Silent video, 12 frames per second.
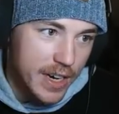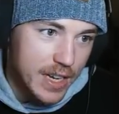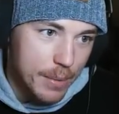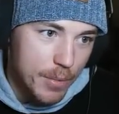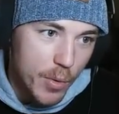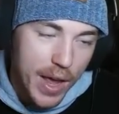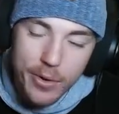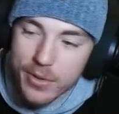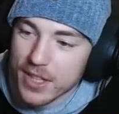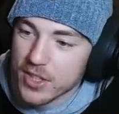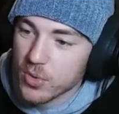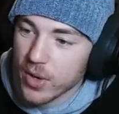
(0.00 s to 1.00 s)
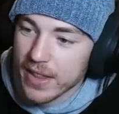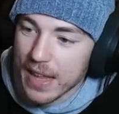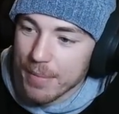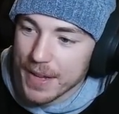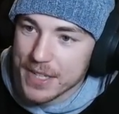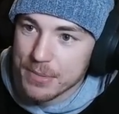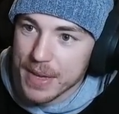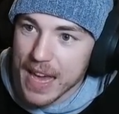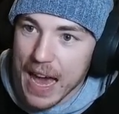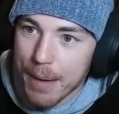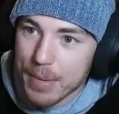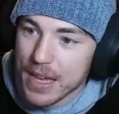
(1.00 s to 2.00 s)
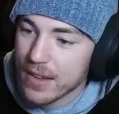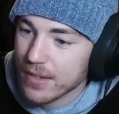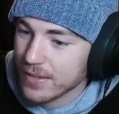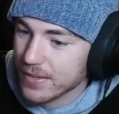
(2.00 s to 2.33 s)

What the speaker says: to come away with this one. That makes me happy.